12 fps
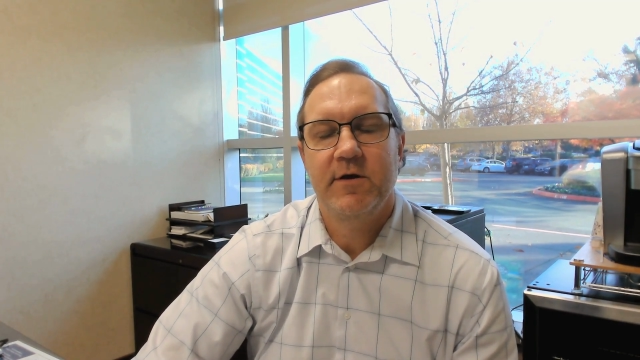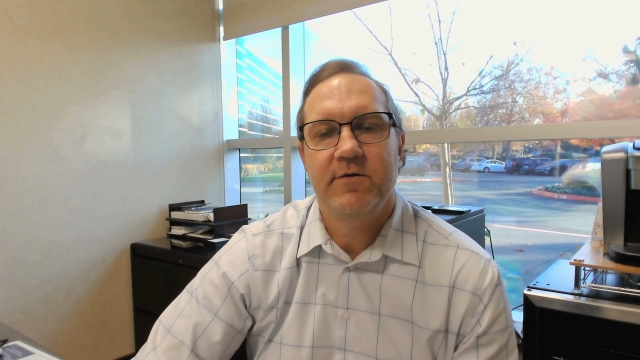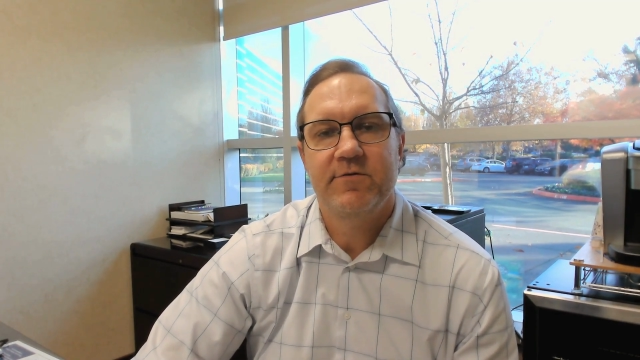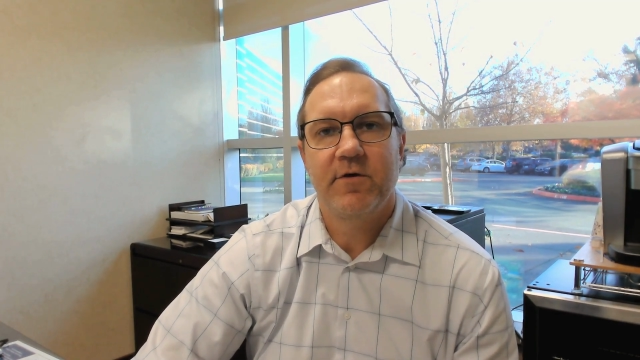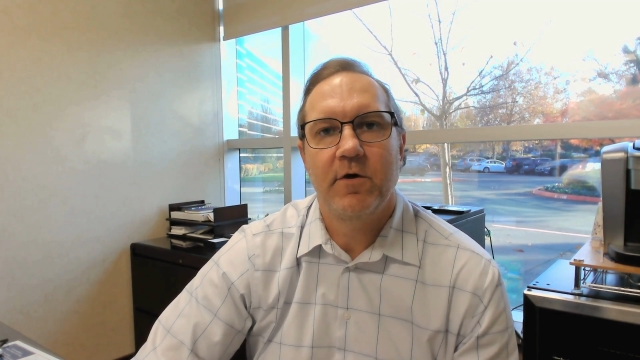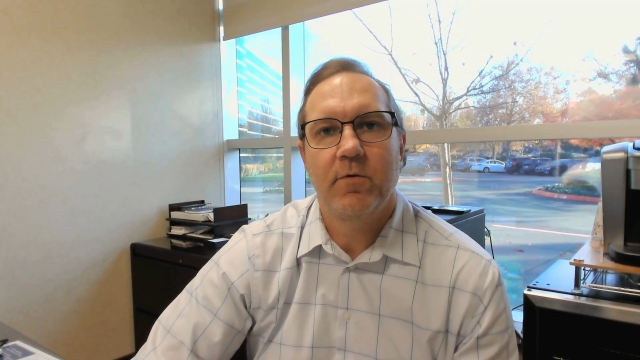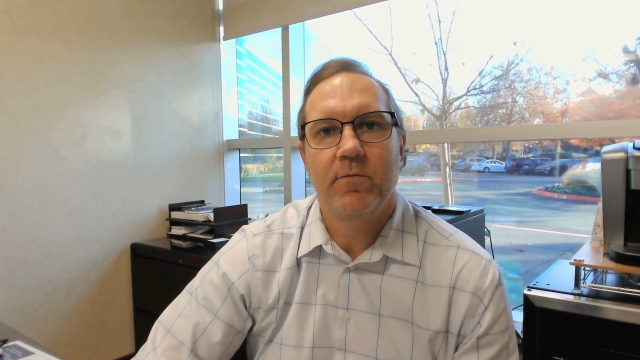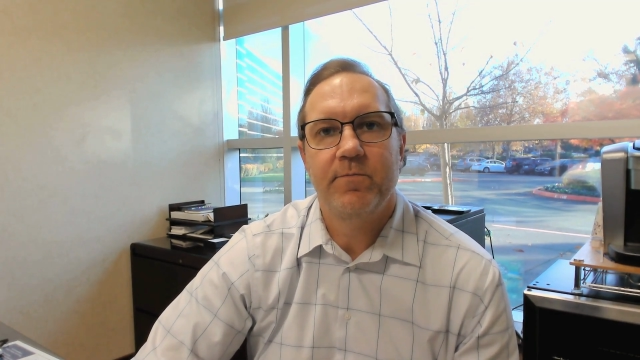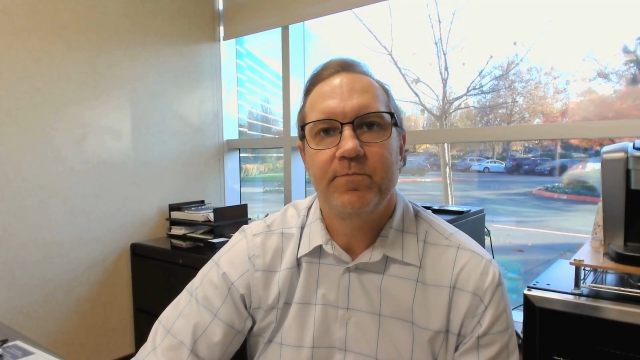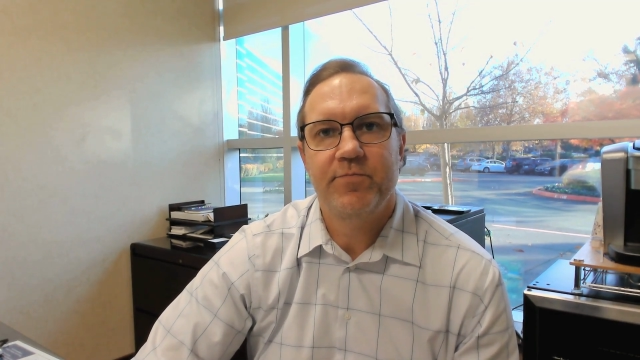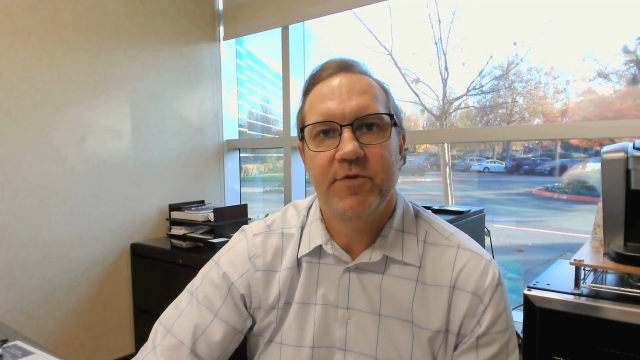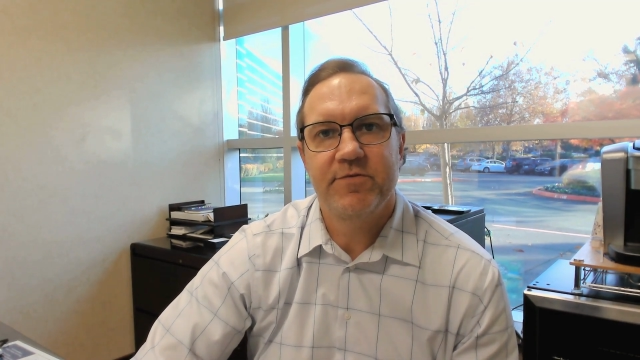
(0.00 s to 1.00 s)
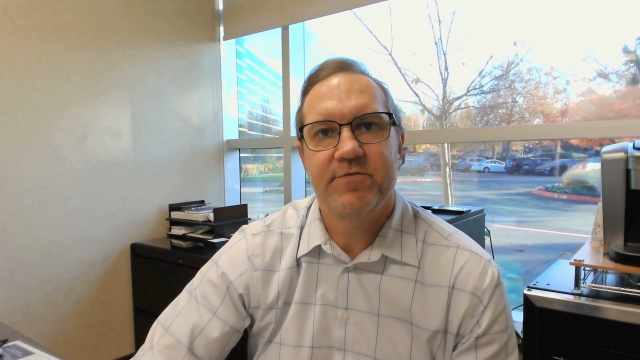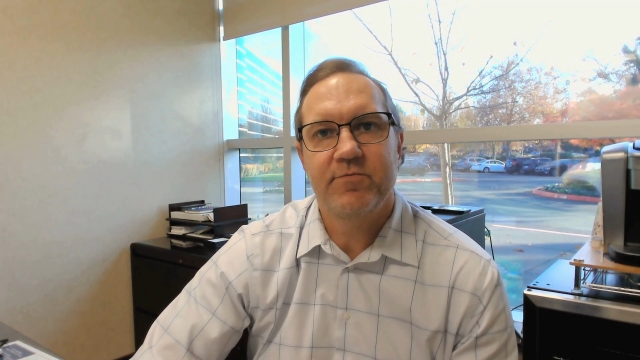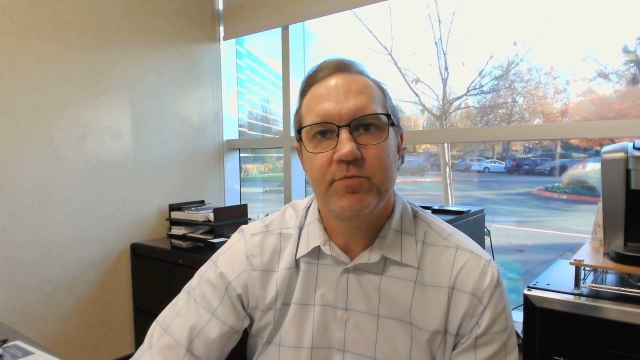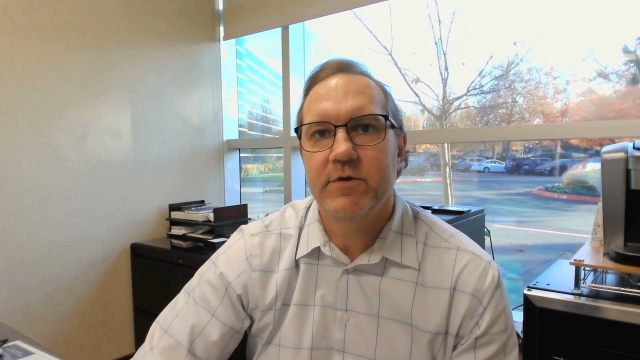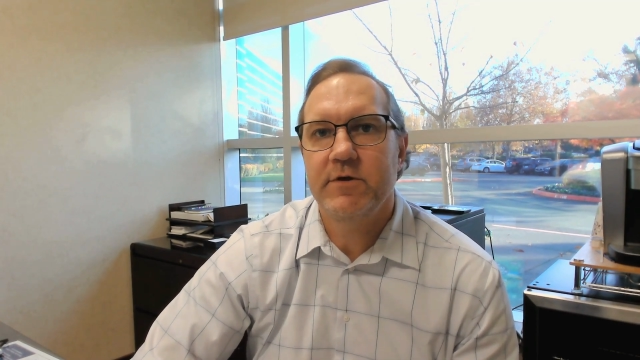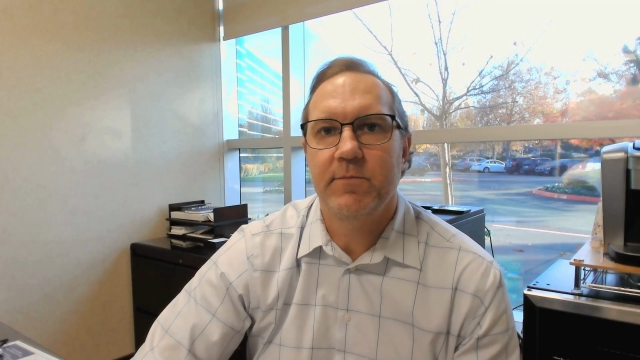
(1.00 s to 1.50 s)
So, this is
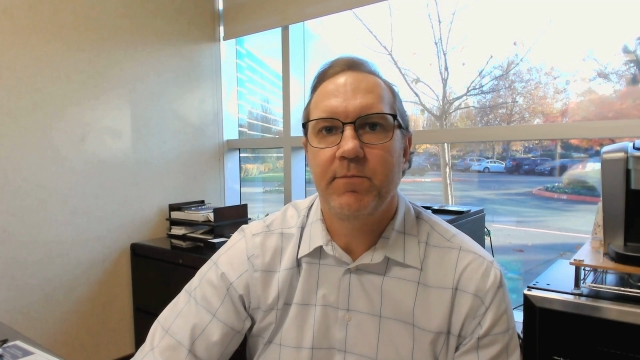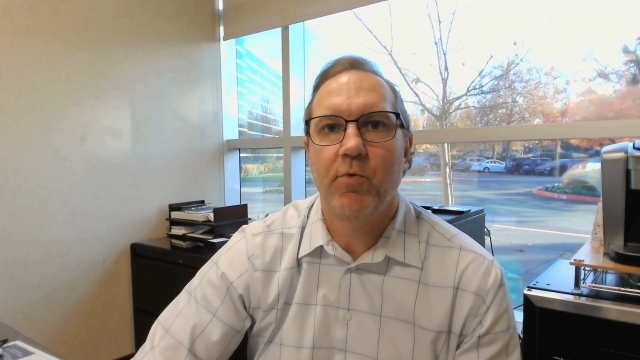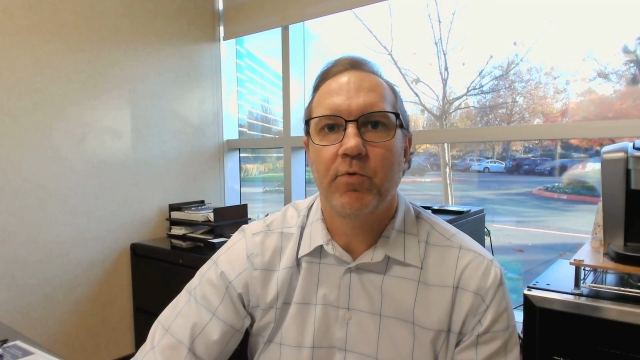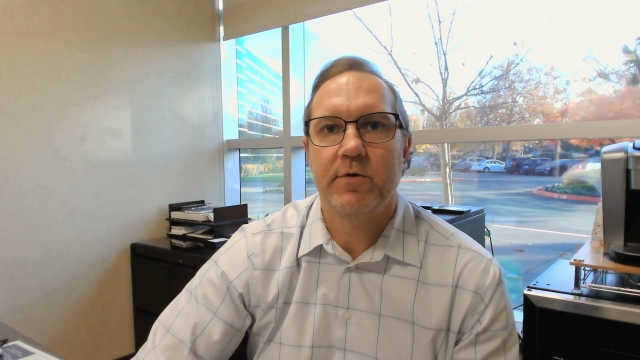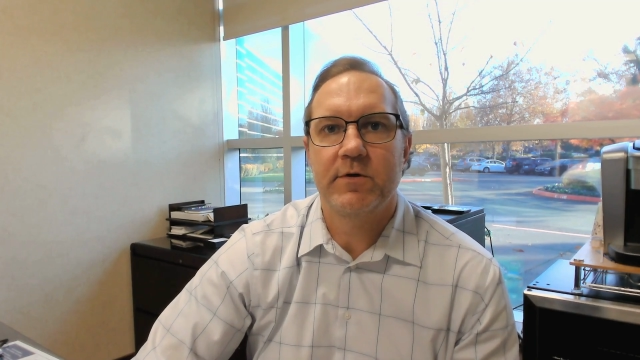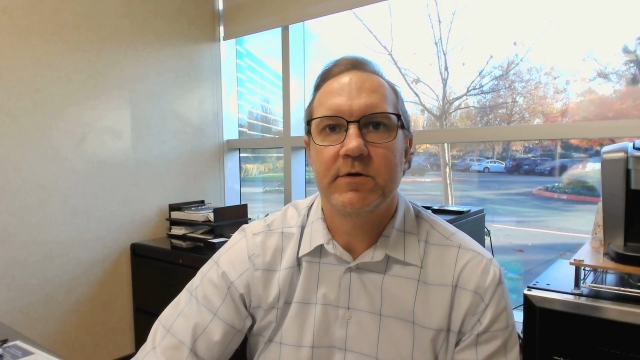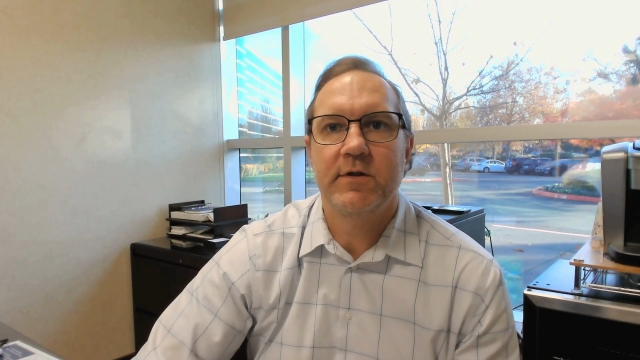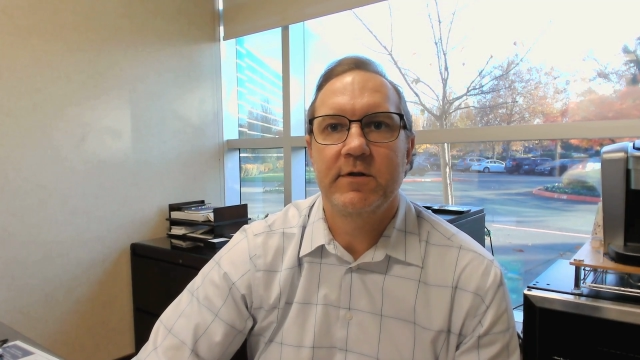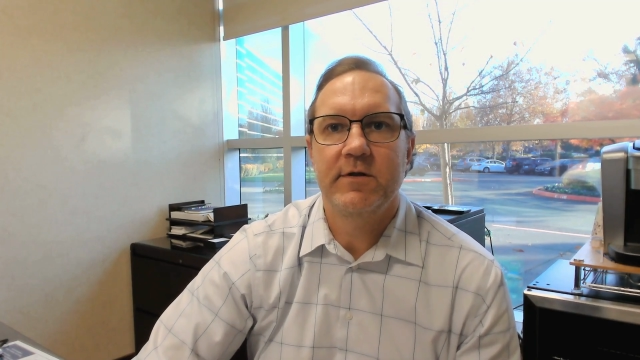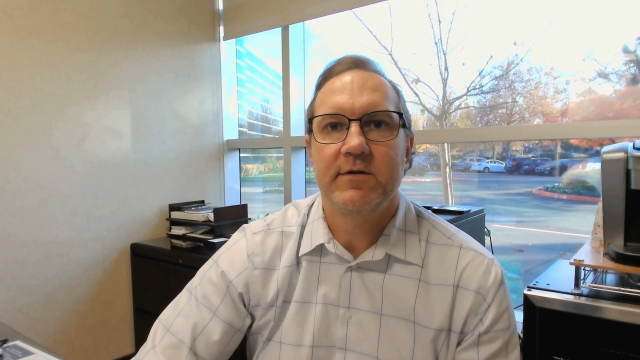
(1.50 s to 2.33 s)
really an important